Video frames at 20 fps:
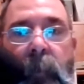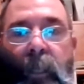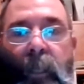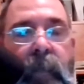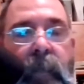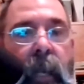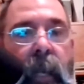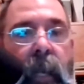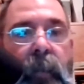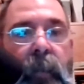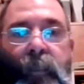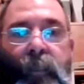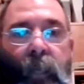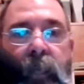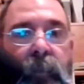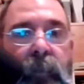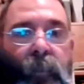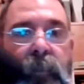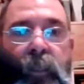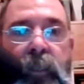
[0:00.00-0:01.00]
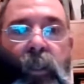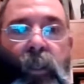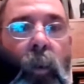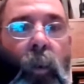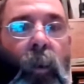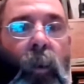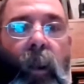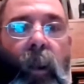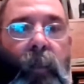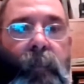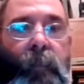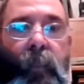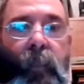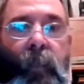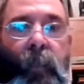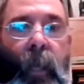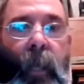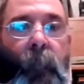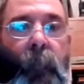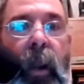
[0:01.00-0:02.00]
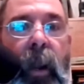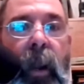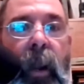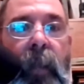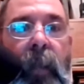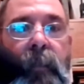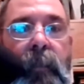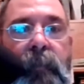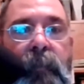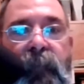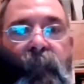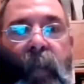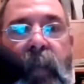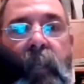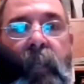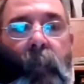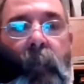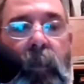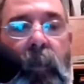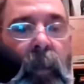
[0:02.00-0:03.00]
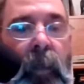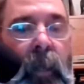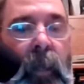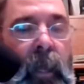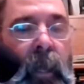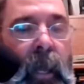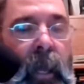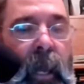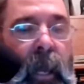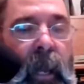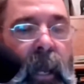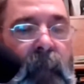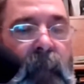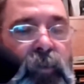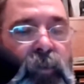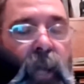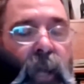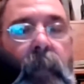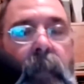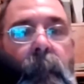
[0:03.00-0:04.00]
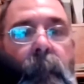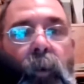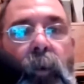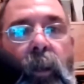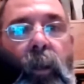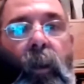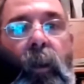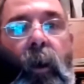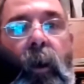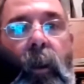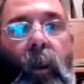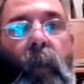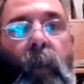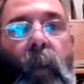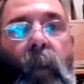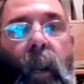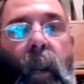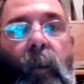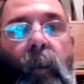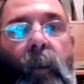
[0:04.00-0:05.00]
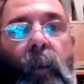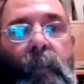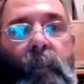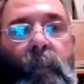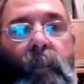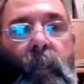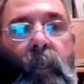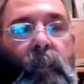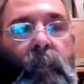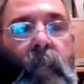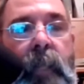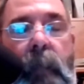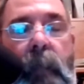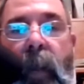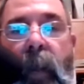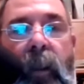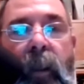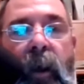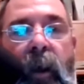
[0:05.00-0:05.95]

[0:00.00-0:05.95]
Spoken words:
rib in the entire state. There's nowhere else that brand is available. And I have tried to put it on other areas, and the state